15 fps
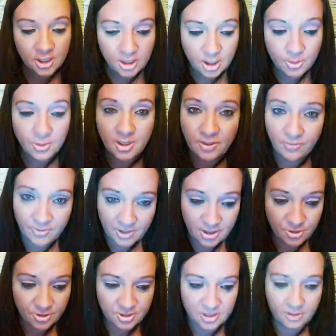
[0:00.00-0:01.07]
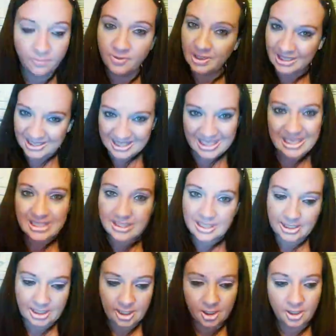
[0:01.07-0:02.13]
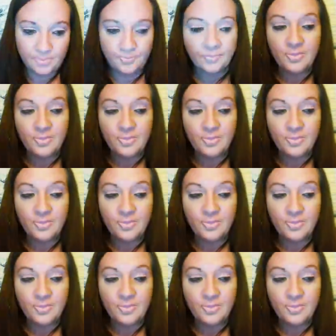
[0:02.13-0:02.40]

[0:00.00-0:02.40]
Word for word: You've been defending yourself. Yeah, it's ending here.